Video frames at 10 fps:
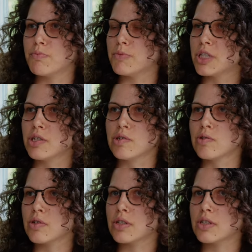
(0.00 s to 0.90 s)

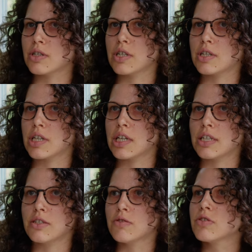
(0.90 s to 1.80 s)
you
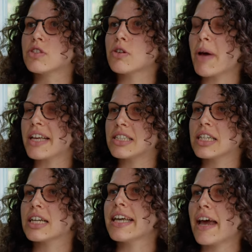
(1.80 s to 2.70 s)
use
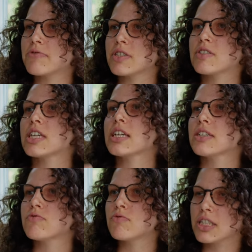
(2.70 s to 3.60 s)
domestically everything
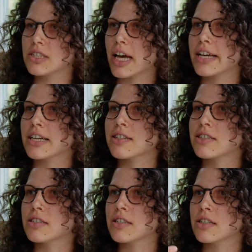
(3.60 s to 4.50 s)
and
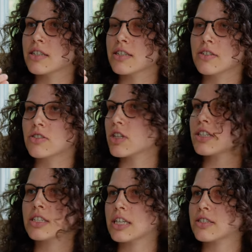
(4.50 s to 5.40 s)
recycle
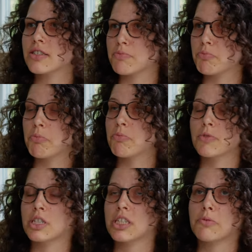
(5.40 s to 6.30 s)
just as
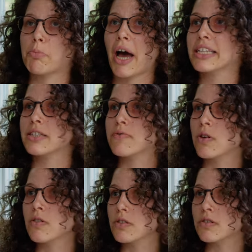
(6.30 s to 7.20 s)
just by
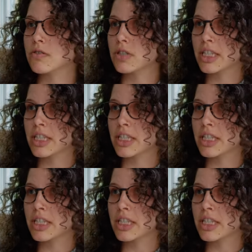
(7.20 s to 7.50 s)
default or